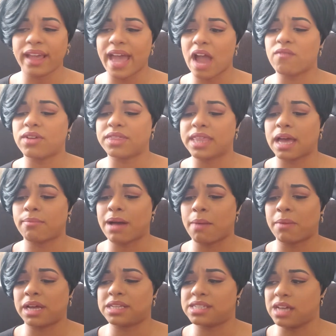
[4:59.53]
everything by
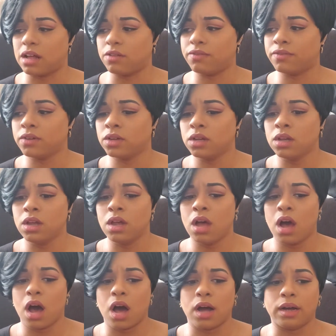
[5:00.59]
myself.
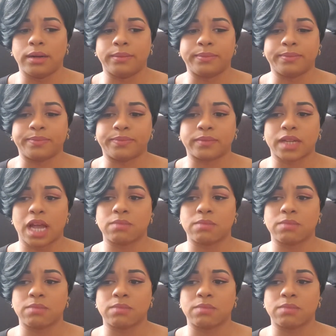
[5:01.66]
I'm